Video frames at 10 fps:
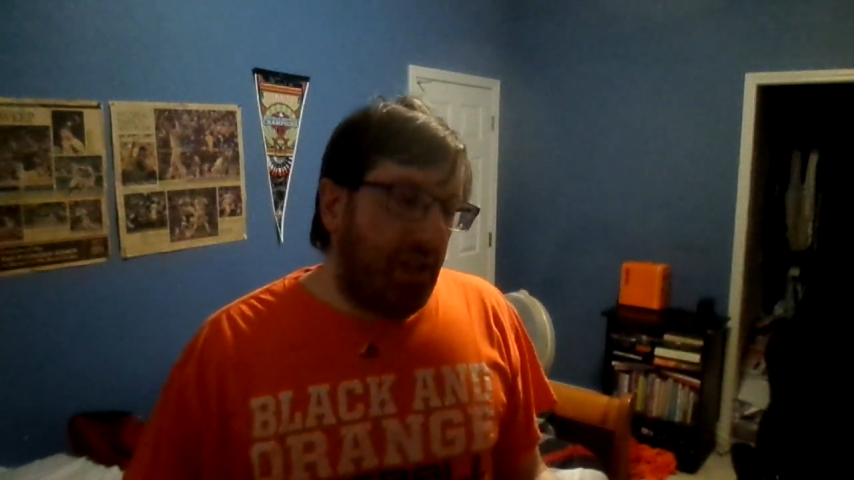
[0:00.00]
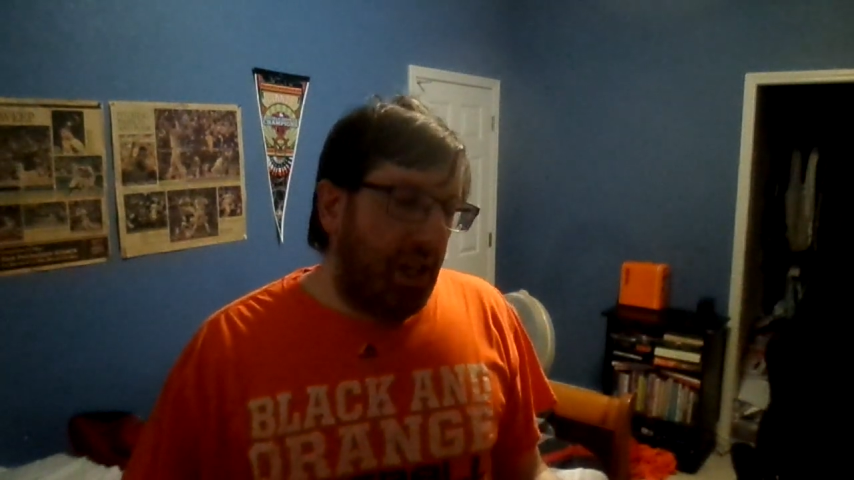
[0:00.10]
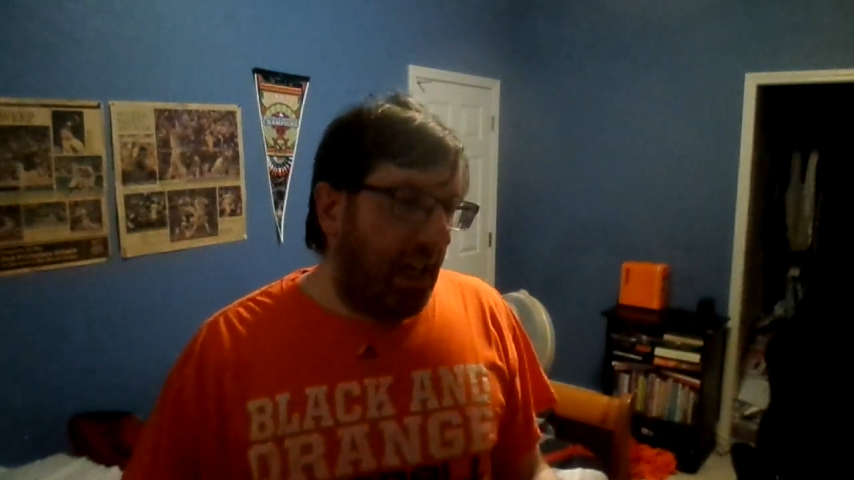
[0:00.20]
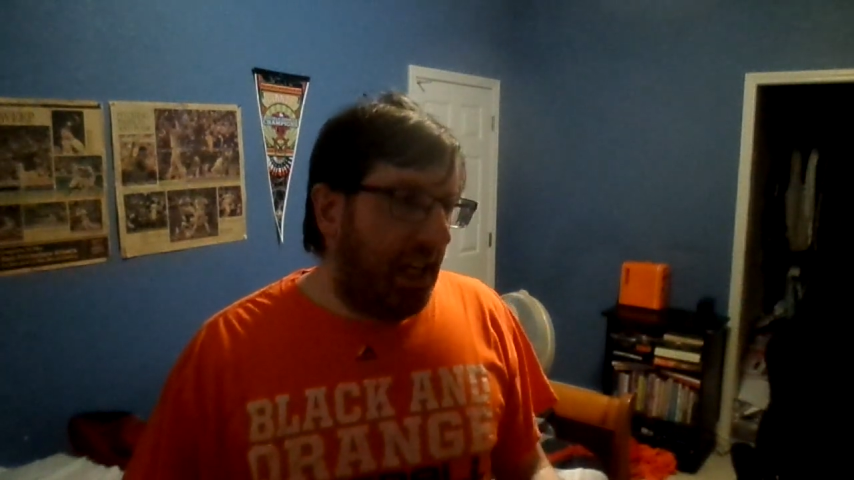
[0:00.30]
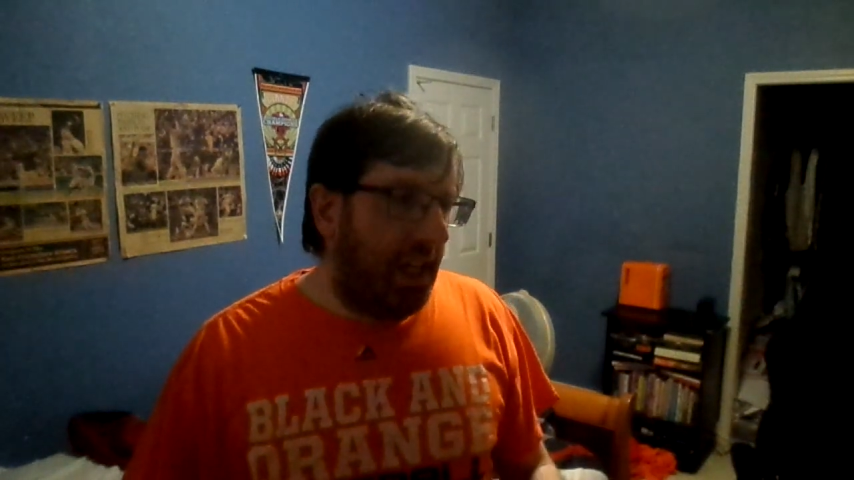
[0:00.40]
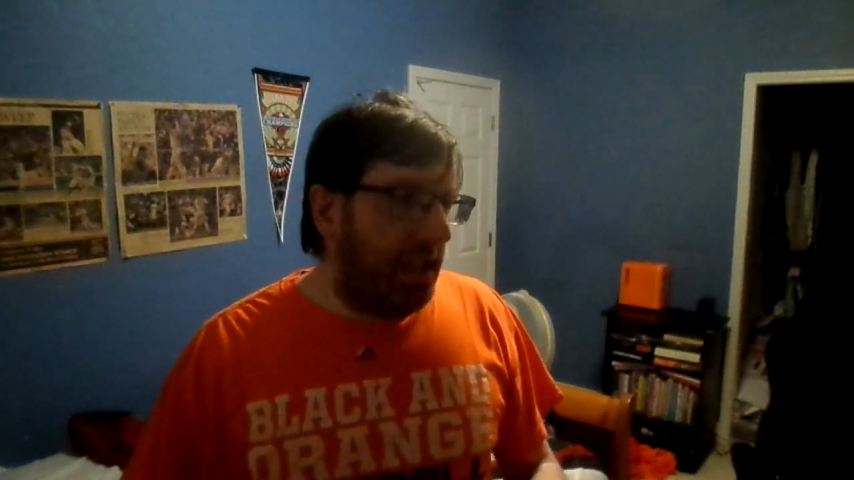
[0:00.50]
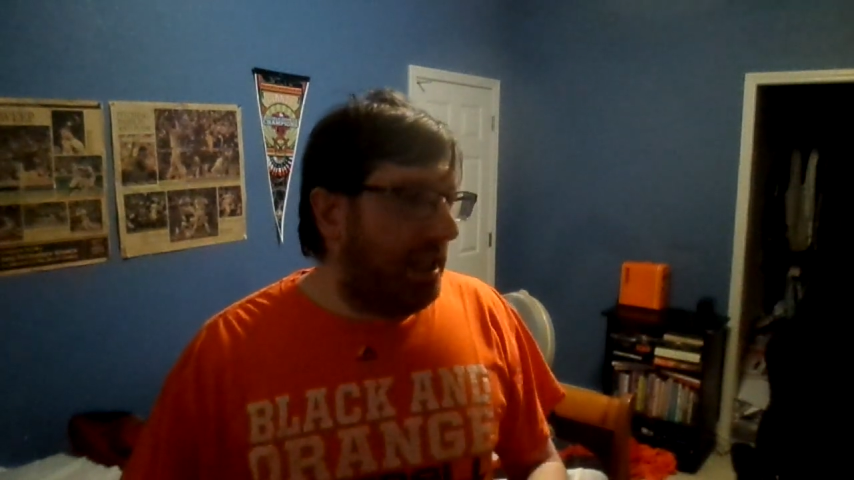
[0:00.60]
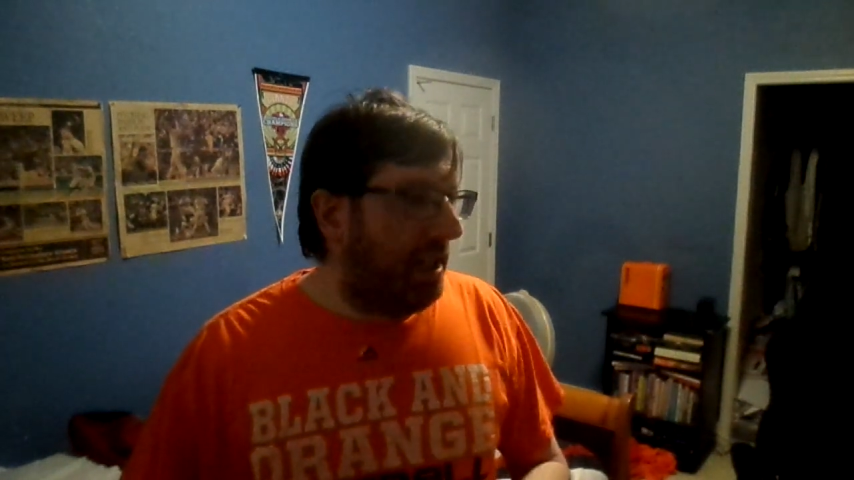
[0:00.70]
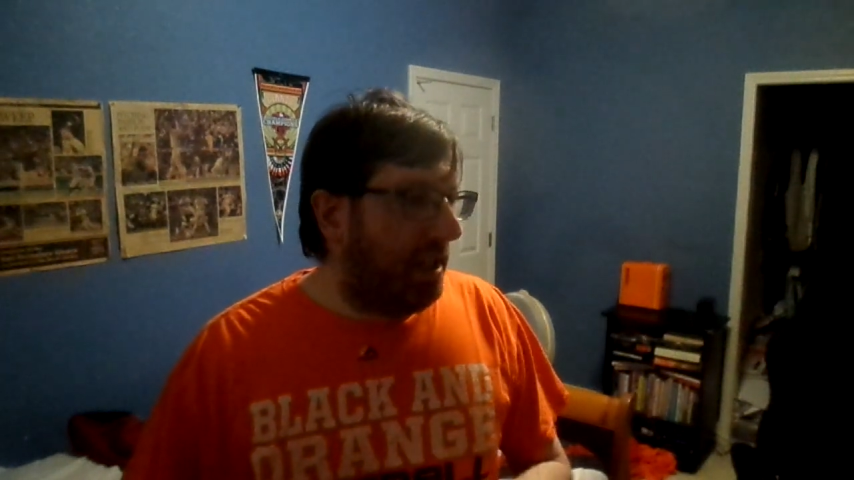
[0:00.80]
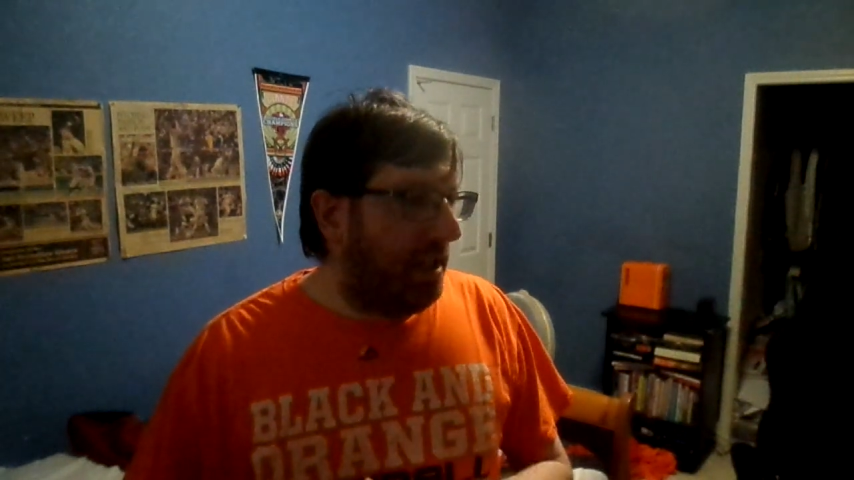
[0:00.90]

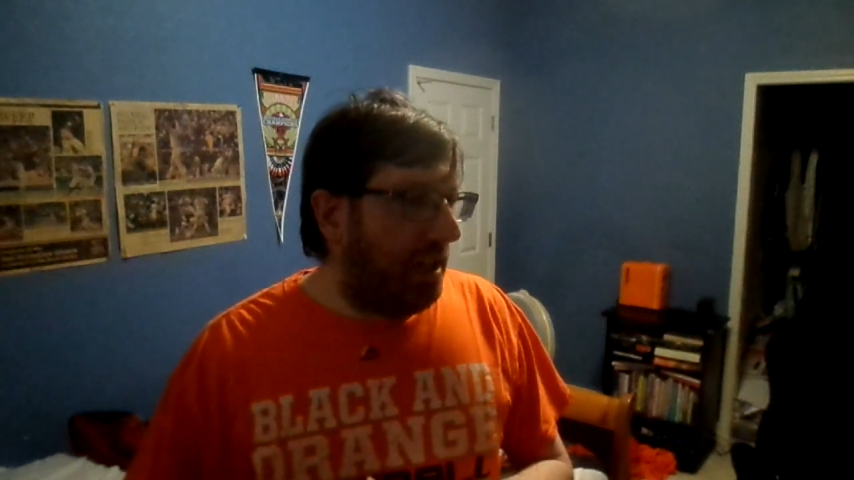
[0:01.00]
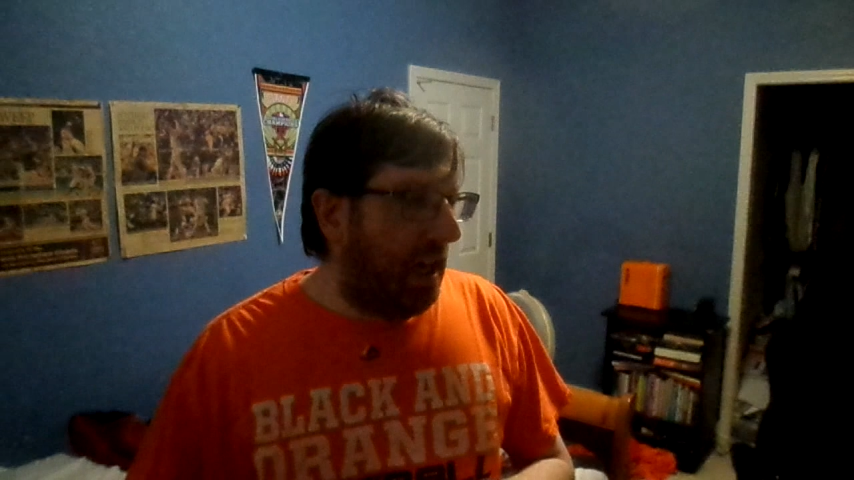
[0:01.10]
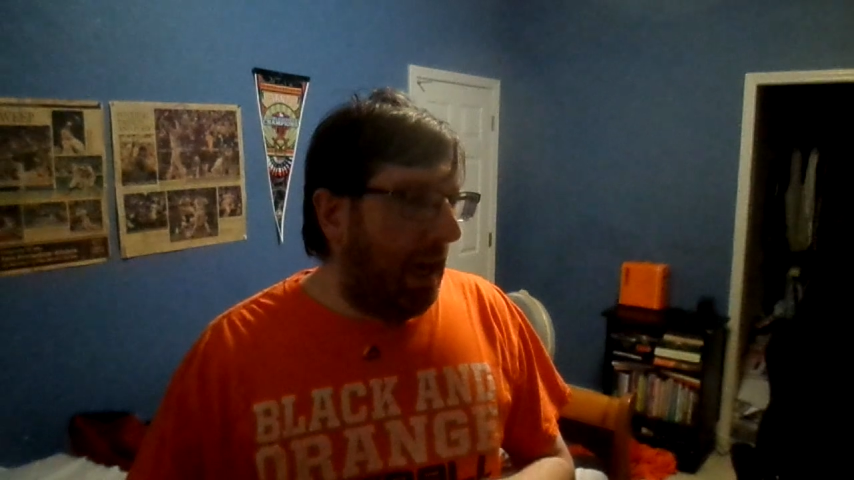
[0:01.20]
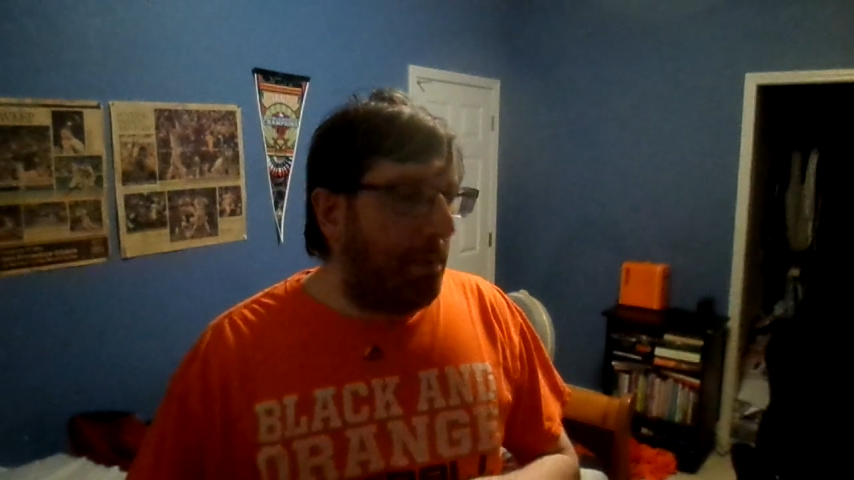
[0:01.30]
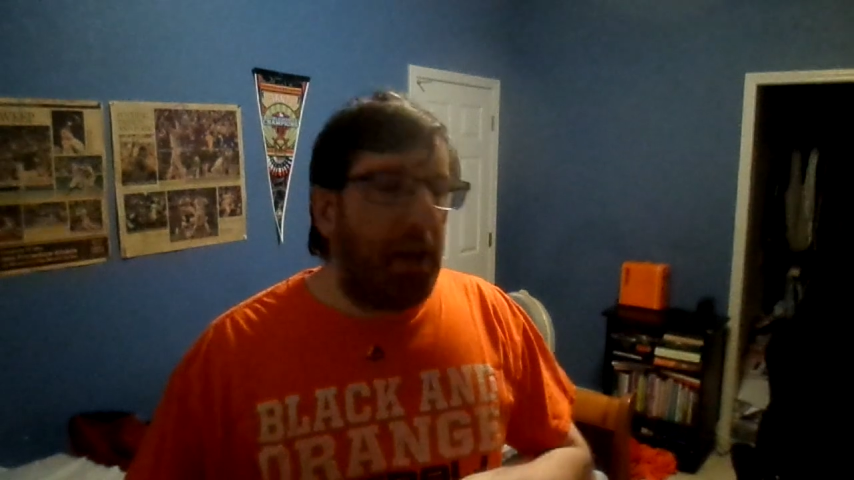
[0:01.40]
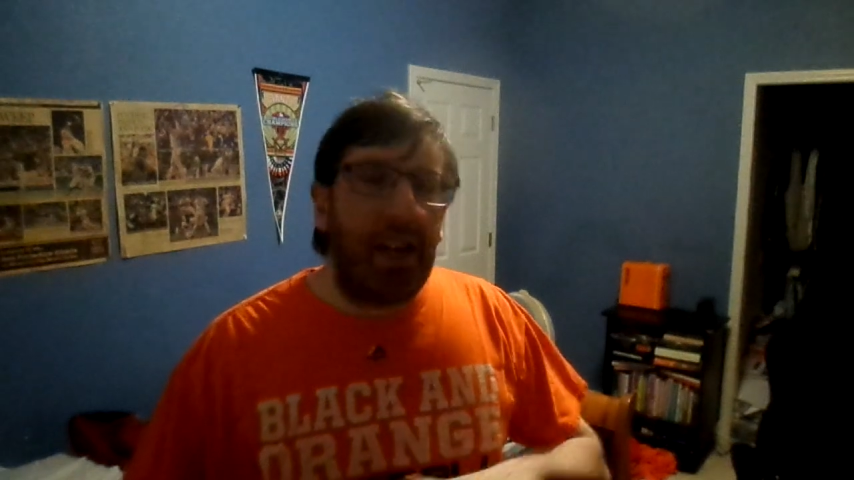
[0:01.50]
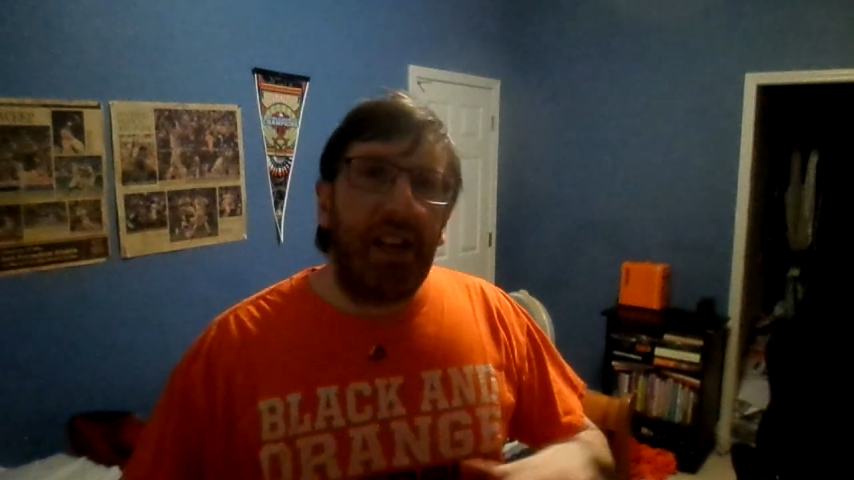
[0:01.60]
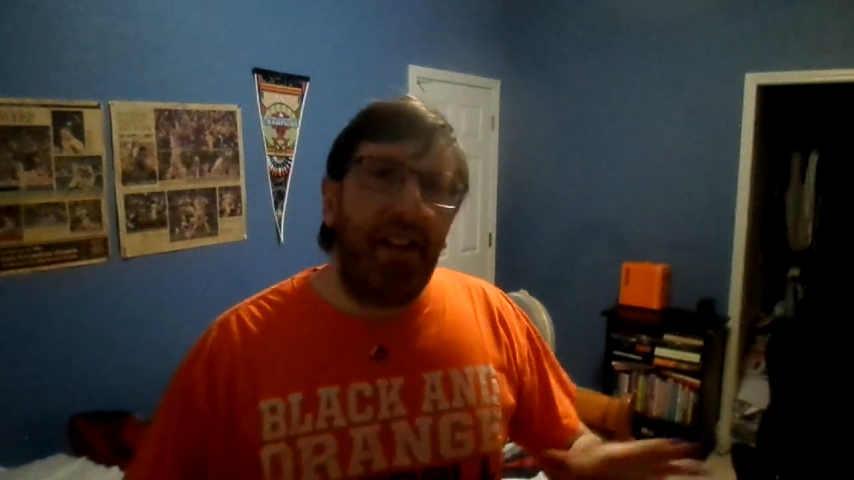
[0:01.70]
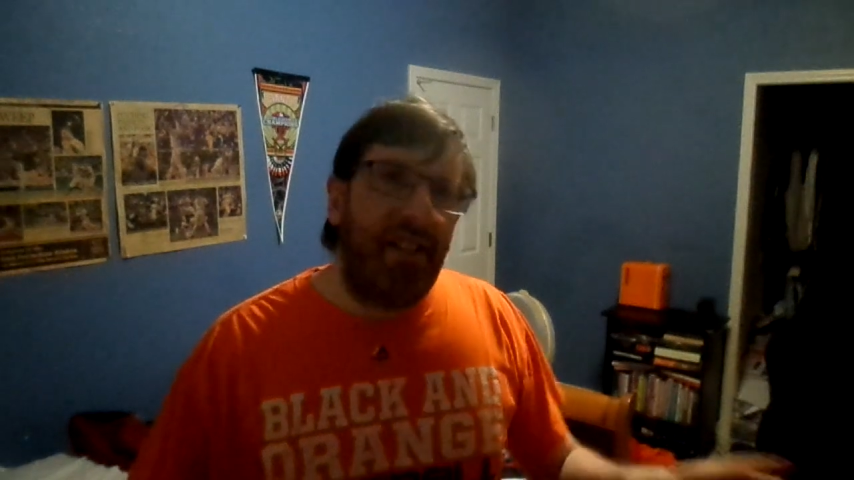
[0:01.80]
And I'm not going